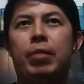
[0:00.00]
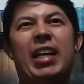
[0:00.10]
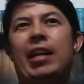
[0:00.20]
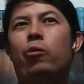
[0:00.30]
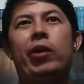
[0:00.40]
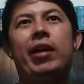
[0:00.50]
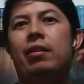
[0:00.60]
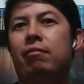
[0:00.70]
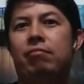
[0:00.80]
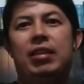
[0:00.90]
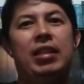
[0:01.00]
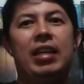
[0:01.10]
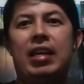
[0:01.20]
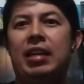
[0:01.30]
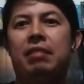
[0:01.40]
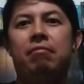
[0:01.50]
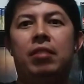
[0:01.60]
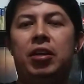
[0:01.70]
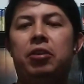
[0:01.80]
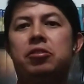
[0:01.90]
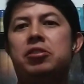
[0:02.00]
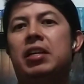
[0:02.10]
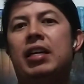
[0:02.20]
anyway, in the end, he or she